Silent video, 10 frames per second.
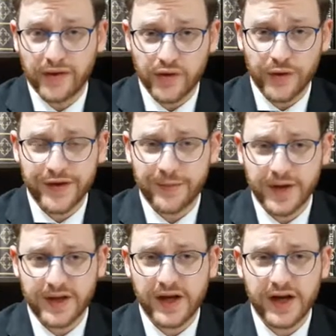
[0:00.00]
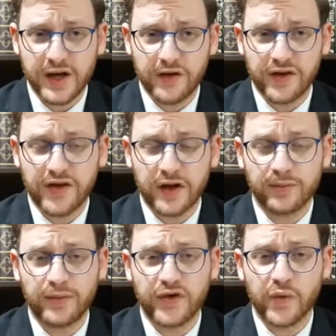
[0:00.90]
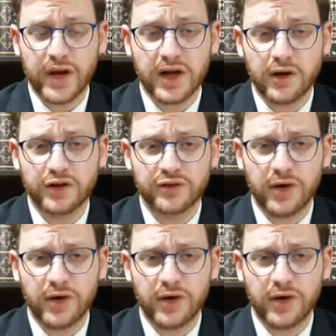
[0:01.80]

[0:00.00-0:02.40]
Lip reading: the story is depicted in Eov, the Satan persuaded HaKadosh